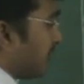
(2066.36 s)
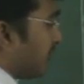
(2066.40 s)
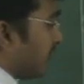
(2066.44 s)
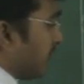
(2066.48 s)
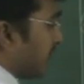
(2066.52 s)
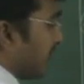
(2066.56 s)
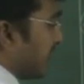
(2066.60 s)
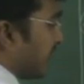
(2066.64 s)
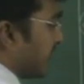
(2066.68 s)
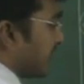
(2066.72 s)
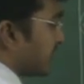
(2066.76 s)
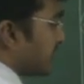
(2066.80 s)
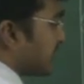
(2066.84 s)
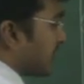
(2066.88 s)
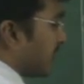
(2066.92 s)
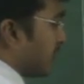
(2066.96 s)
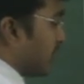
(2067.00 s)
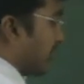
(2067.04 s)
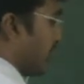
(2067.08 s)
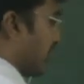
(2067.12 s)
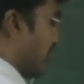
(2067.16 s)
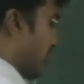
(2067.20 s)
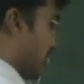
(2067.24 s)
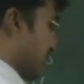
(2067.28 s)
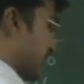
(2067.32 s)
minus
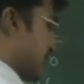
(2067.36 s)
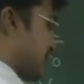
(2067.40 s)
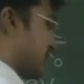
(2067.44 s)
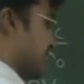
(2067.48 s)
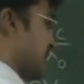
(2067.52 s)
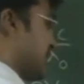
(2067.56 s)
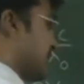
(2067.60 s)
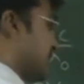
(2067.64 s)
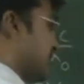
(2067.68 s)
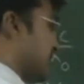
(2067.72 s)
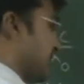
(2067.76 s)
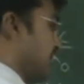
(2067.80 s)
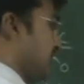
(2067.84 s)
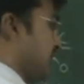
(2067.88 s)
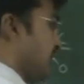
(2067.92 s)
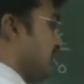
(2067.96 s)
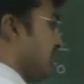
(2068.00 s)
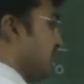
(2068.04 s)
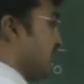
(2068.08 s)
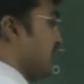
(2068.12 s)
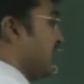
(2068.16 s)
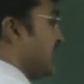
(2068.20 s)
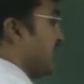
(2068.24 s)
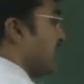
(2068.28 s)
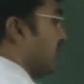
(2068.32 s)
W naught. This is also
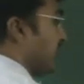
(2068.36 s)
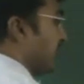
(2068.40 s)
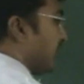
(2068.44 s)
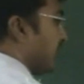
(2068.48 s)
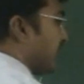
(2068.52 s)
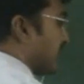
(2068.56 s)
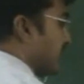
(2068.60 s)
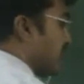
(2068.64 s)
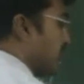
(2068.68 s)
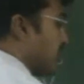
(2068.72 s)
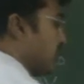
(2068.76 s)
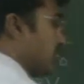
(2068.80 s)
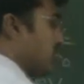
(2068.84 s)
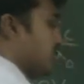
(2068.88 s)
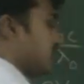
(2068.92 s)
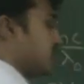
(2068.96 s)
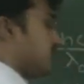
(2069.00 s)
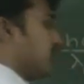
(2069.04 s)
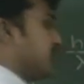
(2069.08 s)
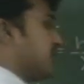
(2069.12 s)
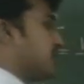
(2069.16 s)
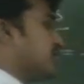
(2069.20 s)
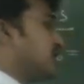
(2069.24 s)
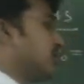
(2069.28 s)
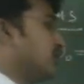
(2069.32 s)
one. So
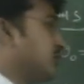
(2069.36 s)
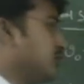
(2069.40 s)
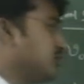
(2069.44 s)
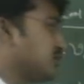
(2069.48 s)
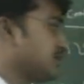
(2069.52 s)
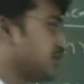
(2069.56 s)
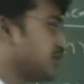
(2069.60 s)
what is the use